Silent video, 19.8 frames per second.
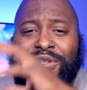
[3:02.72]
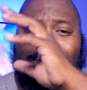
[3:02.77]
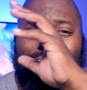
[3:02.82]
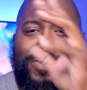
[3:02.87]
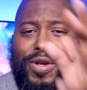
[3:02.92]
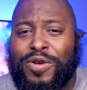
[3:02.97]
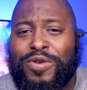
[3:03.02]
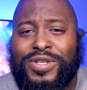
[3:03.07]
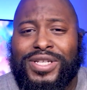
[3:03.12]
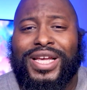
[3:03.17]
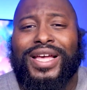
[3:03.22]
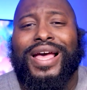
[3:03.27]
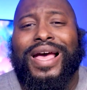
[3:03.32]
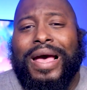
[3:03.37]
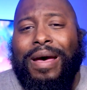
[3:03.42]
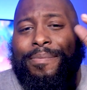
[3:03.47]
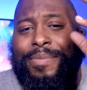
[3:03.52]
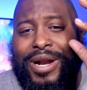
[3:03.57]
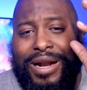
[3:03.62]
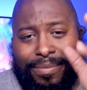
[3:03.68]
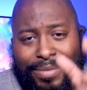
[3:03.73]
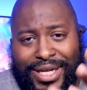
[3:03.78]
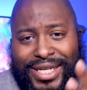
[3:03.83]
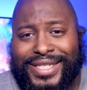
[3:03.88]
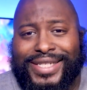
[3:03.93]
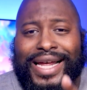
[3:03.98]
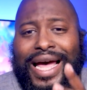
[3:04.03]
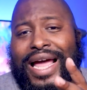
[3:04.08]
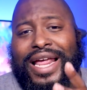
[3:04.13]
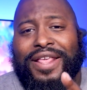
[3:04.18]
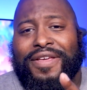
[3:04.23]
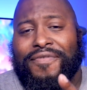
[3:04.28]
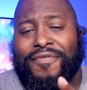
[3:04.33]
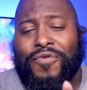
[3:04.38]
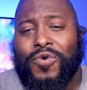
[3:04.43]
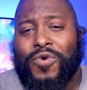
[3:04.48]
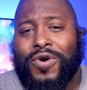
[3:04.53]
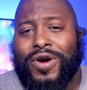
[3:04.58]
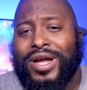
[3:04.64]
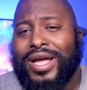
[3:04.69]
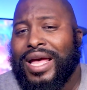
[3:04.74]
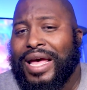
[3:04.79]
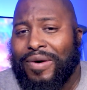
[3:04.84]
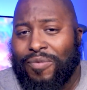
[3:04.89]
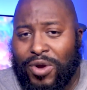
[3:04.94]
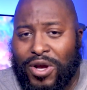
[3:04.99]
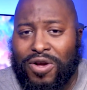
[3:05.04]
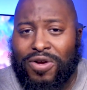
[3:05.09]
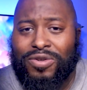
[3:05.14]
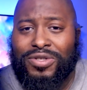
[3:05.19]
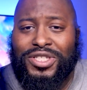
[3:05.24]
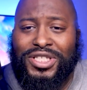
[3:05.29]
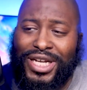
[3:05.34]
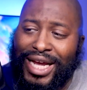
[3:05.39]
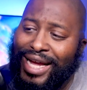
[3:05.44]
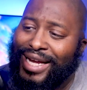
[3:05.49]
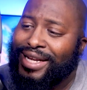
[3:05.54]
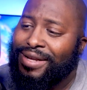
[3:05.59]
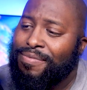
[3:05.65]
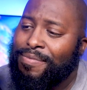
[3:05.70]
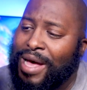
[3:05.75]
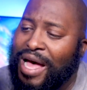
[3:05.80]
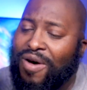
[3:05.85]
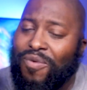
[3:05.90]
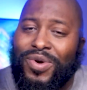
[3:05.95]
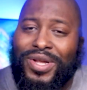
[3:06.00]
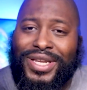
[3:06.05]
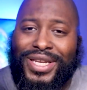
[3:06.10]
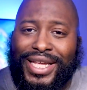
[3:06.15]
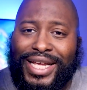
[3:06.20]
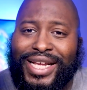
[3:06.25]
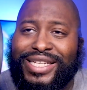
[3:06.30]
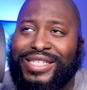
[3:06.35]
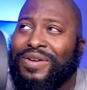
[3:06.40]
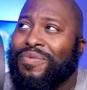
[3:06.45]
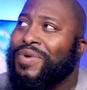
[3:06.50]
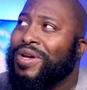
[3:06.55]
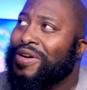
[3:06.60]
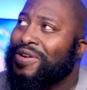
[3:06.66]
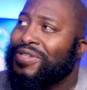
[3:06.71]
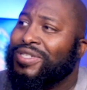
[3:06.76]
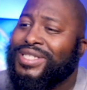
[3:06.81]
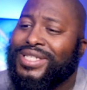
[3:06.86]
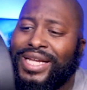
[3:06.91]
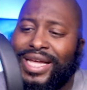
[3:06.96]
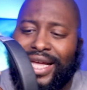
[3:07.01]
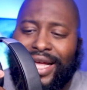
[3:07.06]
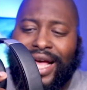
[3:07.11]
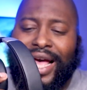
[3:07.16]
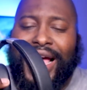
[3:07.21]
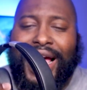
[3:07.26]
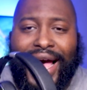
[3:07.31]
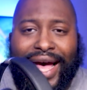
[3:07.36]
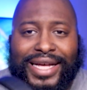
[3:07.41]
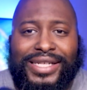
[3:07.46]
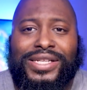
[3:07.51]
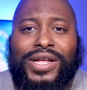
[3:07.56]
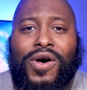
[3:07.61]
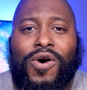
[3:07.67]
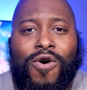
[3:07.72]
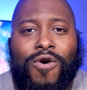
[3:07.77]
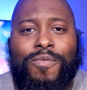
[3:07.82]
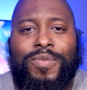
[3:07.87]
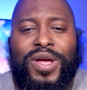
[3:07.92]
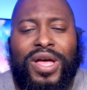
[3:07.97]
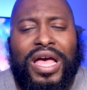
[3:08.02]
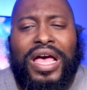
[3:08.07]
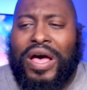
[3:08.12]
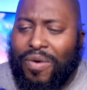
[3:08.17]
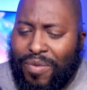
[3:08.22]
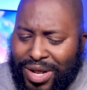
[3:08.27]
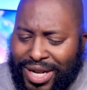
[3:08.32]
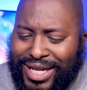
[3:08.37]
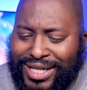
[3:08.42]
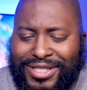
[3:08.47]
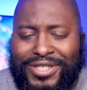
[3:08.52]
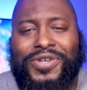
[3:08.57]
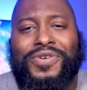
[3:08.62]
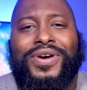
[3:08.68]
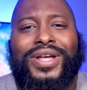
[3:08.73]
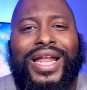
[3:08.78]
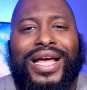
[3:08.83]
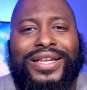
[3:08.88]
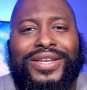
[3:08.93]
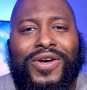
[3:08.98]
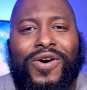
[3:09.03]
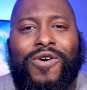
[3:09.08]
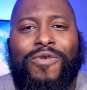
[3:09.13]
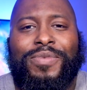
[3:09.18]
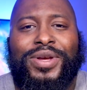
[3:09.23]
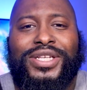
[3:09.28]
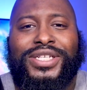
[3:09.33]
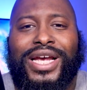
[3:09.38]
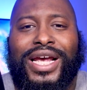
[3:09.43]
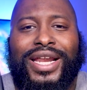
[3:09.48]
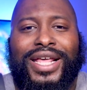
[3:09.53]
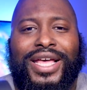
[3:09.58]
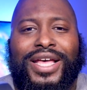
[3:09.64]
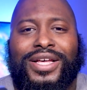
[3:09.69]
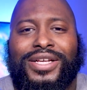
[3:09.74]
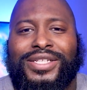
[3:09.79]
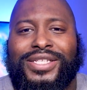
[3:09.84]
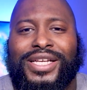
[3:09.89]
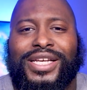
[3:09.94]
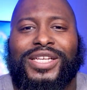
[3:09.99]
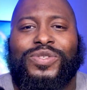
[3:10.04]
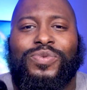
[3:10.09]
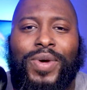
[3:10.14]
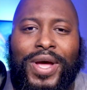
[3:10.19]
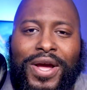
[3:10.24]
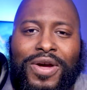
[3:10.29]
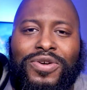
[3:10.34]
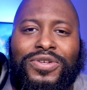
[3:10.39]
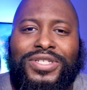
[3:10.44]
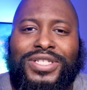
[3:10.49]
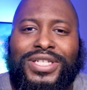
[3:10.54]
of music, but I'm excited for it. We're gonna check them out with these and we're gonna see as the homie, well, let's do it like the homie J D L says. We're gonna